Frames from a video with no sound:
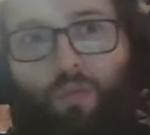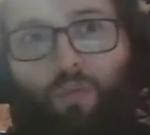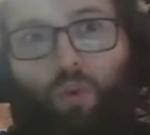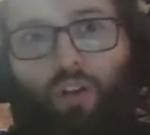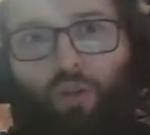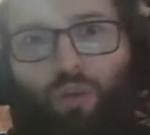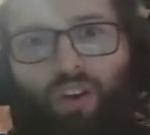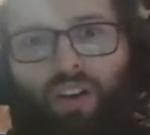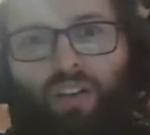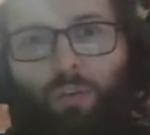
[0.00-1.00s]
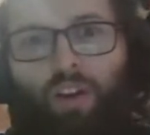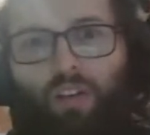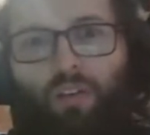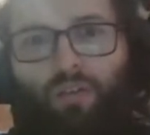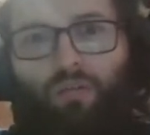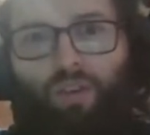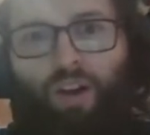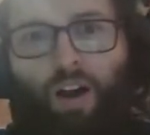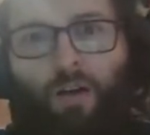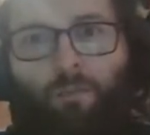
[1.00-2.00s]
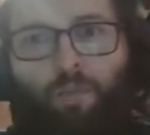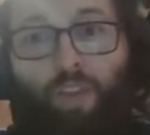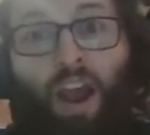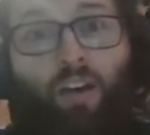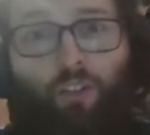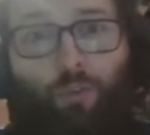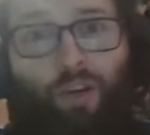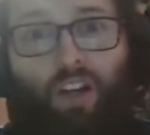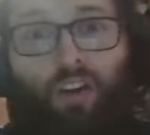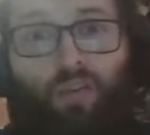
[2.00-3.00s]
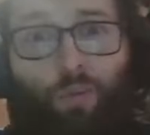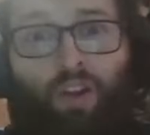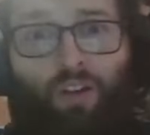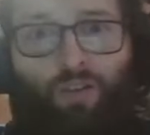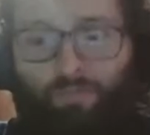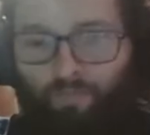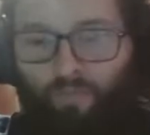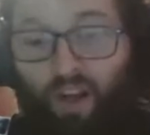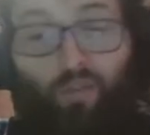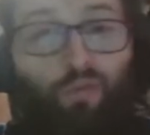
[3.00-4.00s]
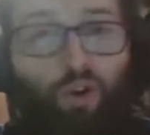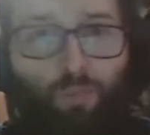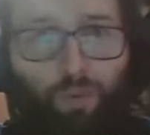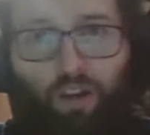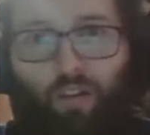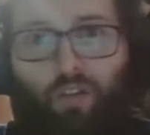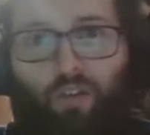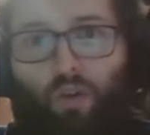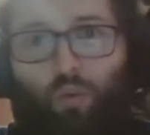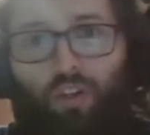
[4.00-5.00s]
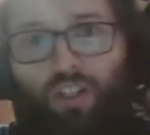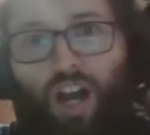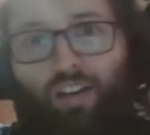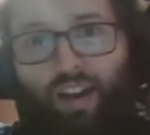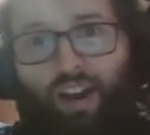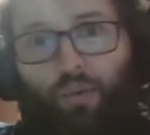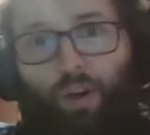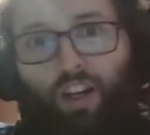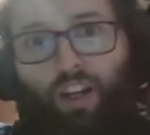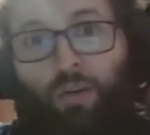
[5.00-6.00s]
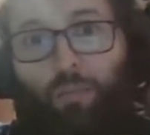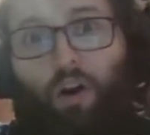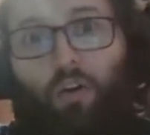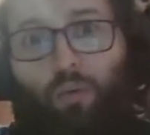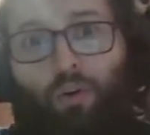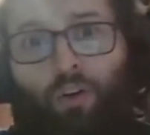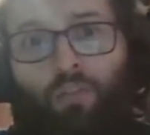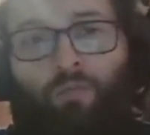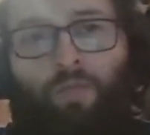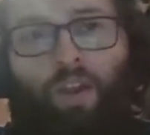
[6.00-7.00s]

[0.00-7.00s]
was really in the middle. Now, speaking of the middle, in fourth place, we got Dead Reckoning Part One.